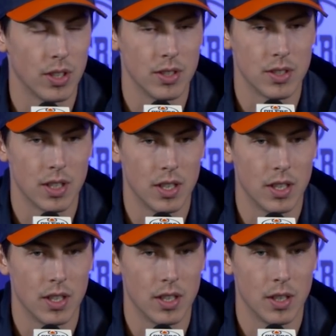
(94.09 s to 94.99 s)
his
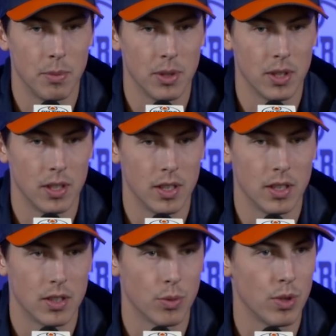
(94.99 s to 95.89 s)

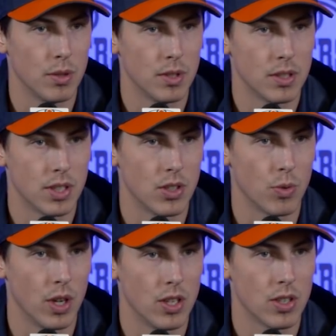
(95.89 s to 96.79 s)
ability to read
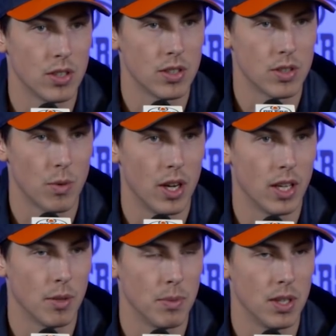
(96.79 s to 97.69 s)
situations is why he
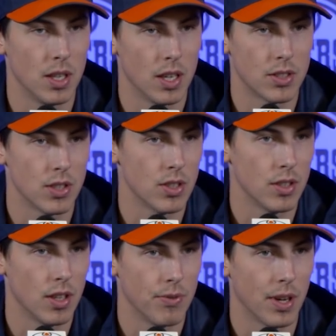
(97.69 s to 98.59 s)
can be such
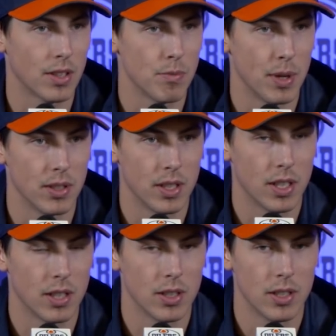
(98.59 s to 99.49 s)
an effective penalty
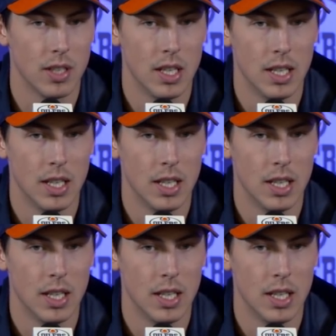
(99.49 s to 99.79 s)
killer.